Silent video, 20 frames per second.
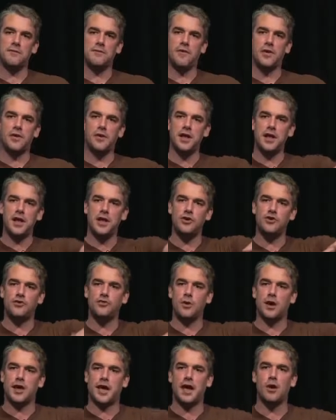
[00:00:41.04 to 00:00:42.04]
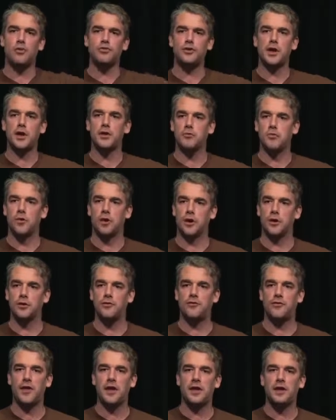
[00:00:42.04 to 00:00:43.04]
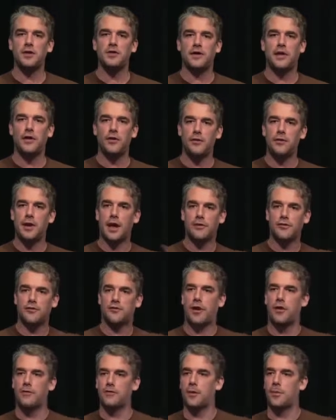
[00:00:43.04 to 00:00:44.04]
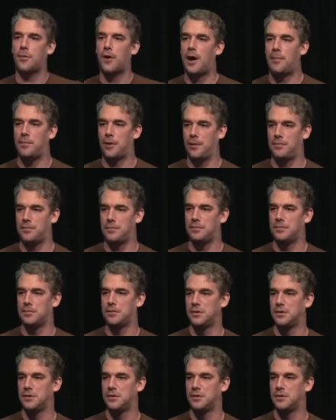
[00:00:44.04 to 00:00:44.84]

convert it into accounting words, they can tell you how to solve your problem.